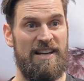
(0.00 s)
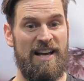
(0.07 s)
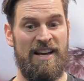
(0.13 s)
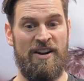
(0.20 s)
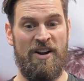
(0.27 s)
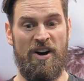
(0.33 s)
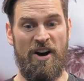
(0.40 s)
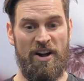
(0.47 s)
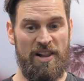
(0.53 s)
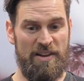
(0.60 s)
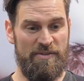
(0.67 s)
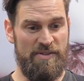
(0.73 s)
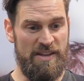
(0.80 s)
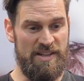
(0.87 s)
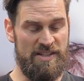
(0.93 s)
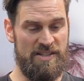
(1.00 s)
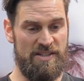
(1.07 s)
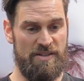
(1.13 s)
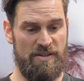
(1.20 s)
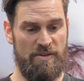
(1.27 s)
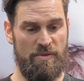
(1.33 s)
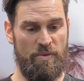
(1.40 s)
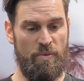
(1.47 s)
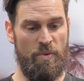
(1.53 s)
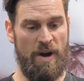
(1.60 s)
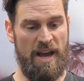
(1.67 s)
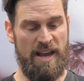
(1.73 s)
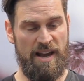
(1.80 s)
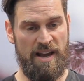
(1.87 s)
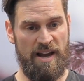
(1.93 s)
And all of this
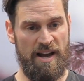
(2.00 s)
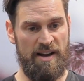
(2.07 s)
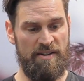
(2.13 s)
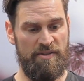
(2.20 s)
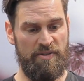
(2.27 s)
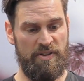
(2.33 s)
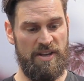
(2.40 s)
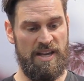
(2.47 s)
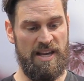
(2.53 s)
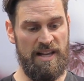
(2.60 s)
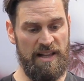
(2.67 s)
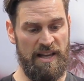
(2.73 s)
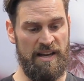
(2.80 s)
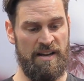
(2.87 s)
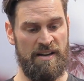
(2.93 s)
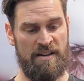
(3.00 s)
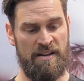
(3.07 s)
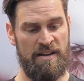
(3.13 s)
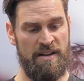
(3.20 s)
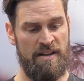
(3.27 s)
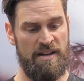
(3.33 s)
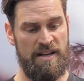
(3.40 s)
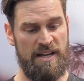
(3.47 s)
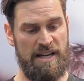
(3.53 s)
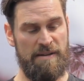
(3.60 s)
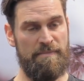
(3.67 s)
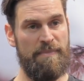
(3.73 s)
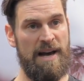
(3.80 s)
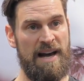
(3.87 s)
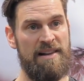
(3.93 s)
way of healing
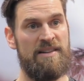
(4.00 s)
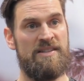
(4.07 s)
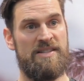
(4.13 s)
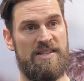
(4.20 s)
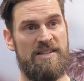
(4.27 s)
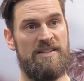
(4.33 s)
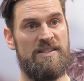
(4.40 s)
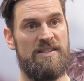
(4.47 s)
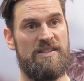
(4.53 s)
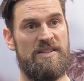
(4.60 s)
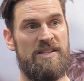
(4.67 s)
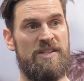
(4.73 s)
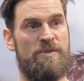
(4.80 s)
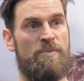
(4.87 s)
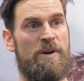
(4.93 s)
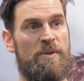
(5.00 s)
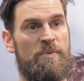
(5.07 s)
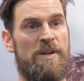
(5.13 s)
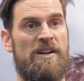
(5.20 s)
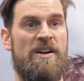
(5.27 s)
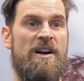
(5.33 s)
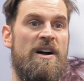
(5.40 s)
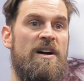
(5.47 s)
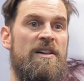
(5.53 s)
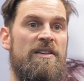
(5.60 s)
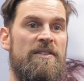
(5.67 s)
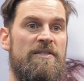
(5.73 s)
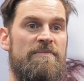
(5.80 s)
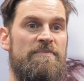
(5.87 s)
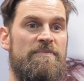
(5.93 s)
imbalances is what we
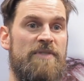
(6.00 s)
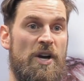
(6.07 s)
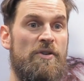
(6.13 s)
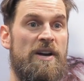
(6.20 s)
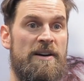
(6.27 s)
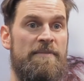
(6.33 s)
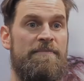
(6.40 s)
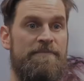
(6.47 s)
call yoga.